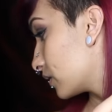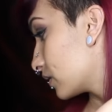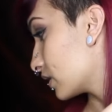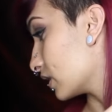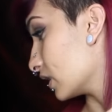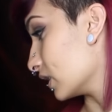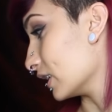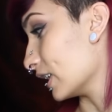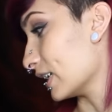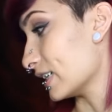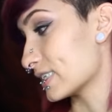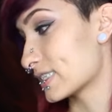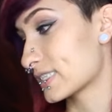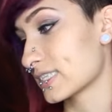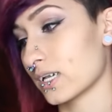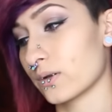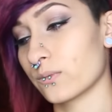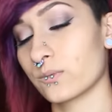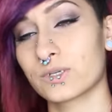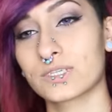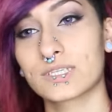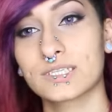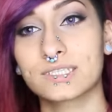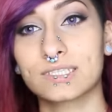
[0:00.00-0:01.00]
the lace
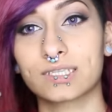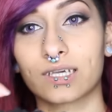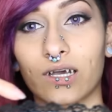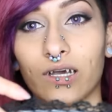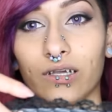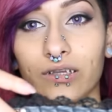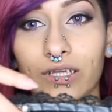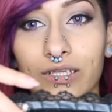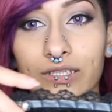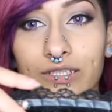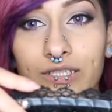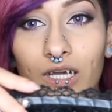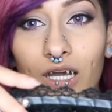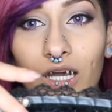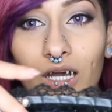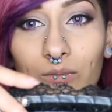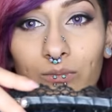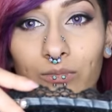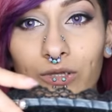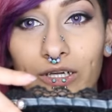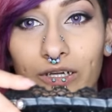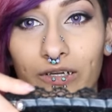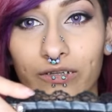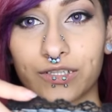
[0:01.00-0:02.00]
that was on the
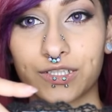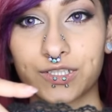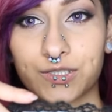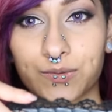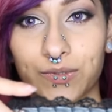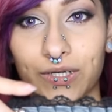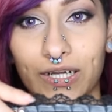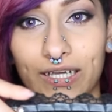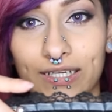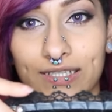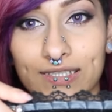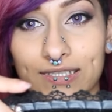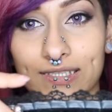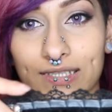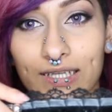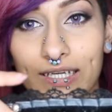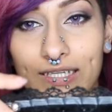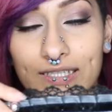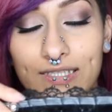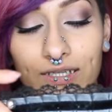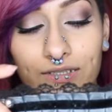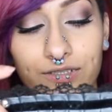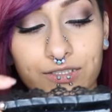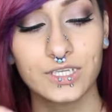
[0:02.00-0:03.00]
top. Like on this one, it has
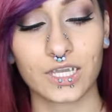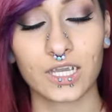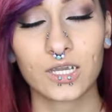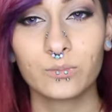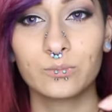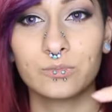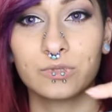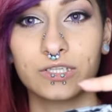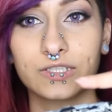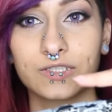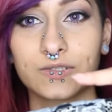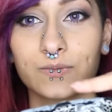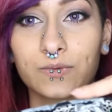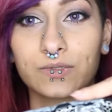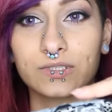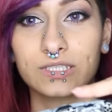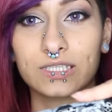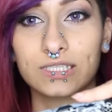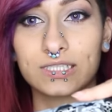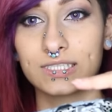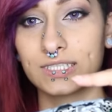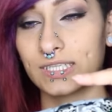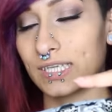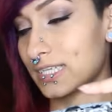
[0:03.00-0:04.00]
lace on top. This
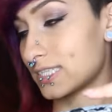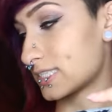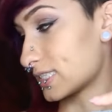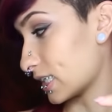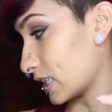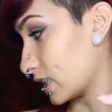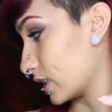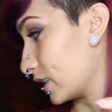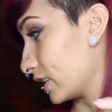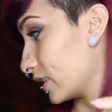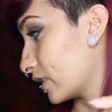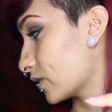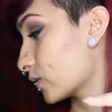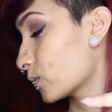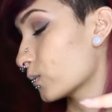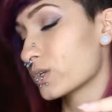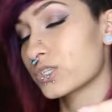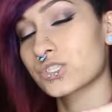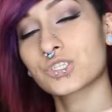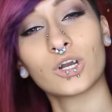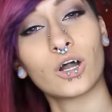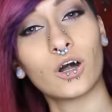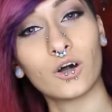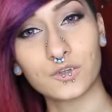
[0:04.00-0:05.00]
one's it's nice and clear,
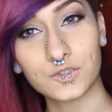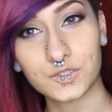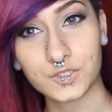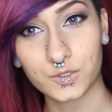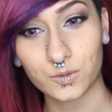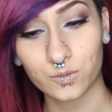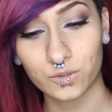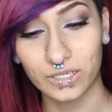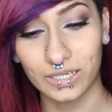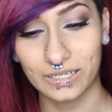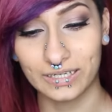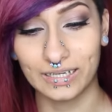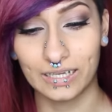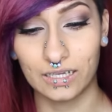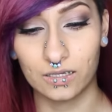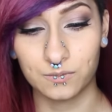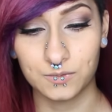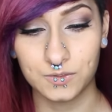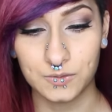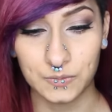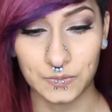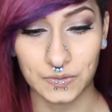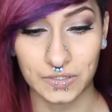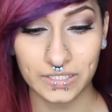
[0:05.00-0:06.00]
which also kind of
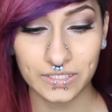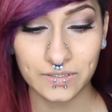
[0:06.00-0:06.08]
helps with